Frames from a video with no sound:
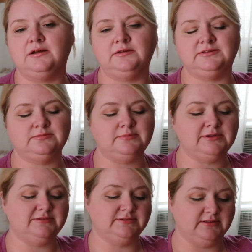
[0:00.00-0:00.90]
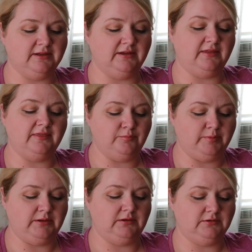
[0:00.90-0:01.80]
It smells like the
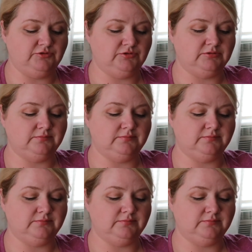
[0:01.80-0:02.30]
beach.